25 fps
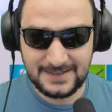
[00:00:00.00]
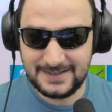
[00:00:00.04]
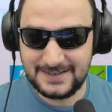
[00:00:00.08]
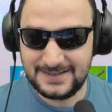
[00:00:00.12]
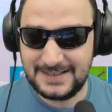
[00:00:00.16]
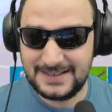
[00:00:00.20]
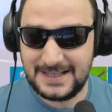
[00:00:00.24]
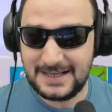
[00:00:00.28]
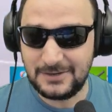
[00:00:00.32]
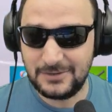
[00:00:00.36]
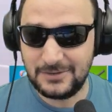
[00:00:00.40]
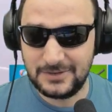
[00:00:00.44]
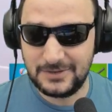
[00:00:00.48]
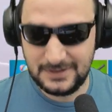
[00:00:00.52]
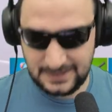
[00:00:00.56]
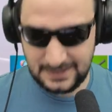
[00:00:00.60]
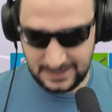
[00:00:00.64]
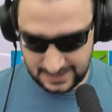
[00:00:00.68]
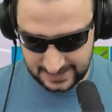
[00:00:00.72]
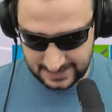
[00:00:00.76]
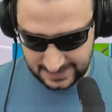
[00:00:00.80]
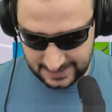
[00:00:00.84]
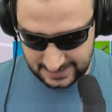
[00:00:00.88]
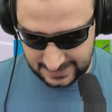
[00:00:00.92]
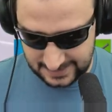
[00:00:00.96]
Not gonna
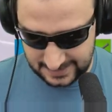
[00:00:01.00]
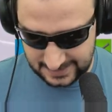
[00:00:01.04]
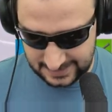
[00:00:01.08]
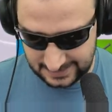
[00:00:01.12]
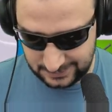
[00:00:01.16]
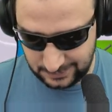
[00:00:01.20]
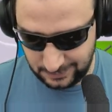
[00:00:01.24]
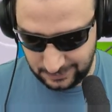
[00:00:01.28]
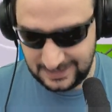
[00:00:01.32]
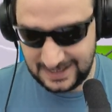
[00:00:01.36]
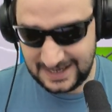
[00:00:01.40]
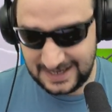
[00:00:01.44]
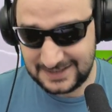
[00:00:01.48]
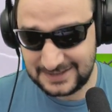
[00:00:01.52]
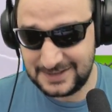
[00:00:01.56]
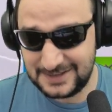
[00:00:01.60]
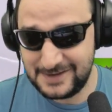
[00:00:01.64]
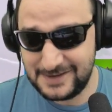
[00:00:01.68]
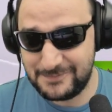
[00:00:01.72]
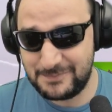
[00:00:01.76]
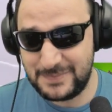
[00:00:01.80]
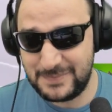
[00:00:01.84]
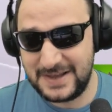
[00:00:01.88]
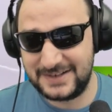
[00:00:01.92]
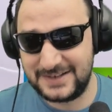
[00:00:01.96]
lie, I don't like the
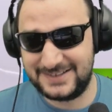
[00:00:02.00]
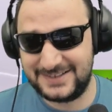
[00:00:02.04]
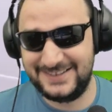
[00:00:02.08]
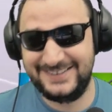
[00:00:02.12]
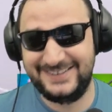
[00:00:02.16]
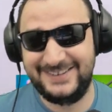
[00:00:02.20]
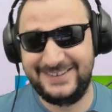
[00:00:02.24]
F P S.